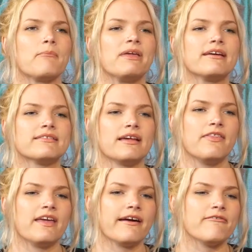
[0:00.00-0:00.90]
because
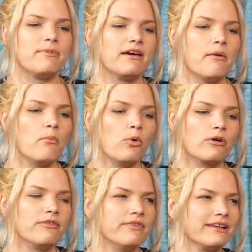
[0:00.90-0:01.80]
I think I've become
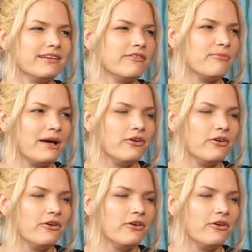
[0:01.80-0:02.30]
more reflective of